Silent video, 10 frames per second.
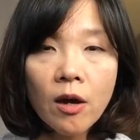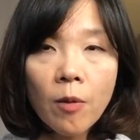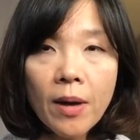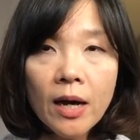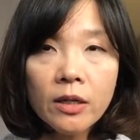
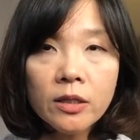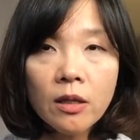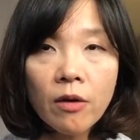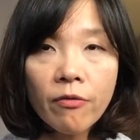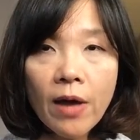about
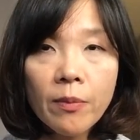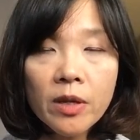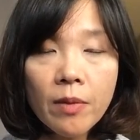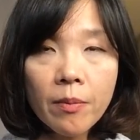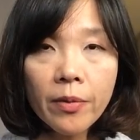a
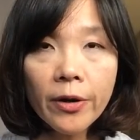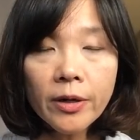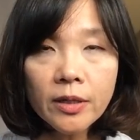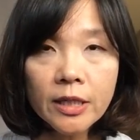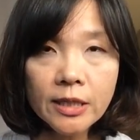family
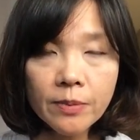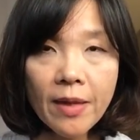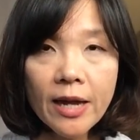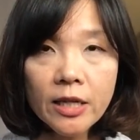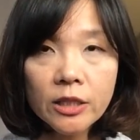member in
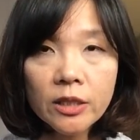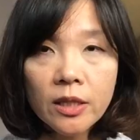Spanish.